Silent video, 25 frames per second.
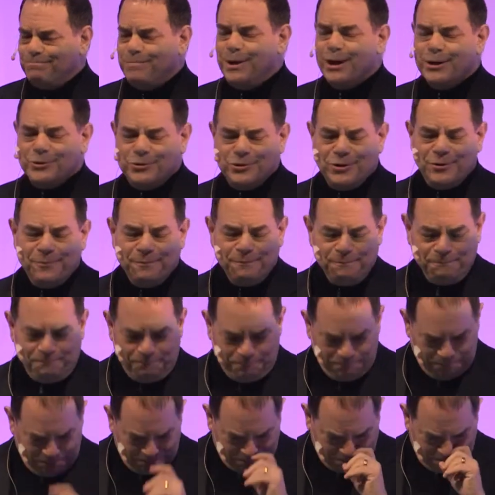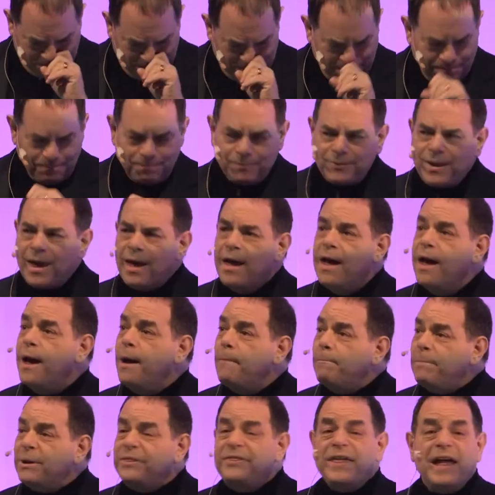picture.
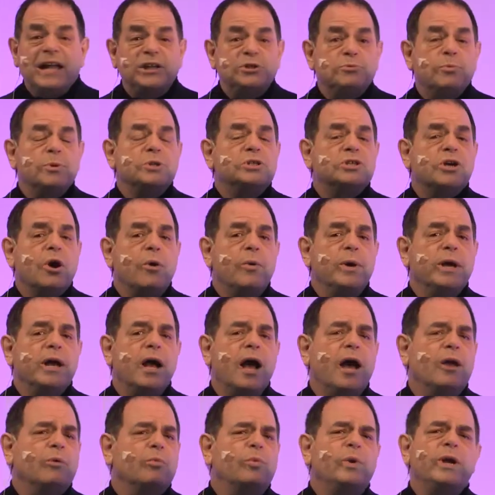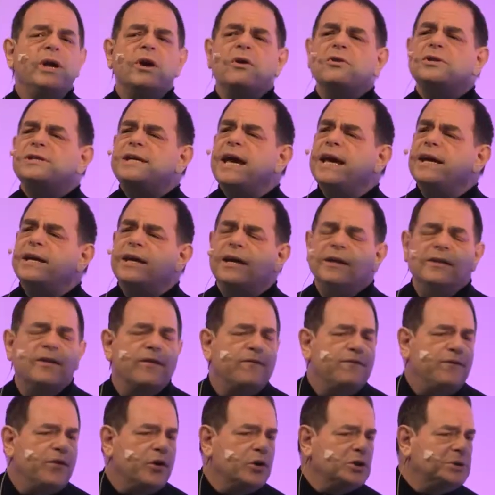But that's what's going on. We are taking the
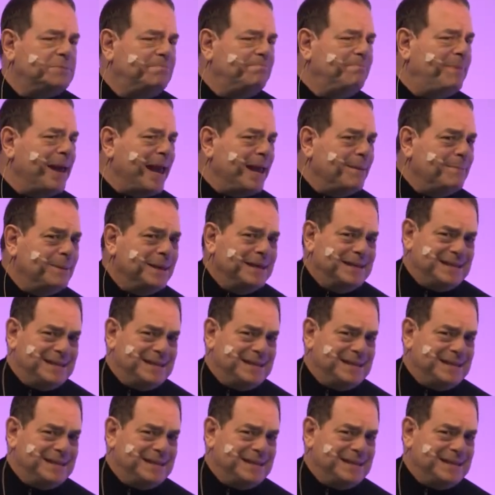first baby